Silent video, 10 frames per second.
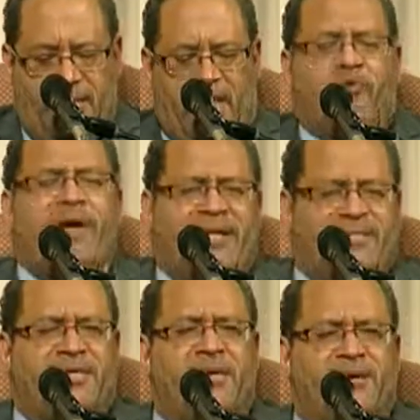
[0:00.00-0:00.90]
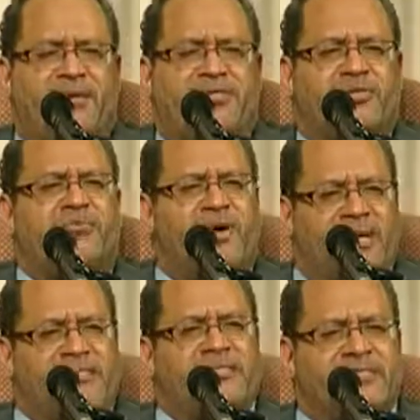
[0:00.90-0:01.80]
a granting to
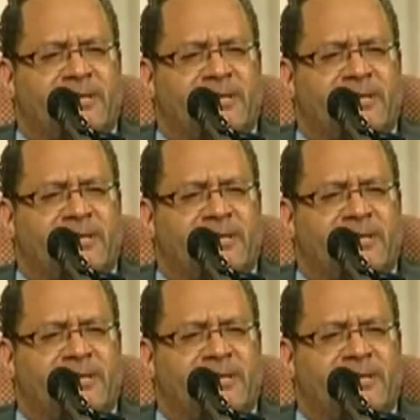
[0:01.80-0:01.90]
us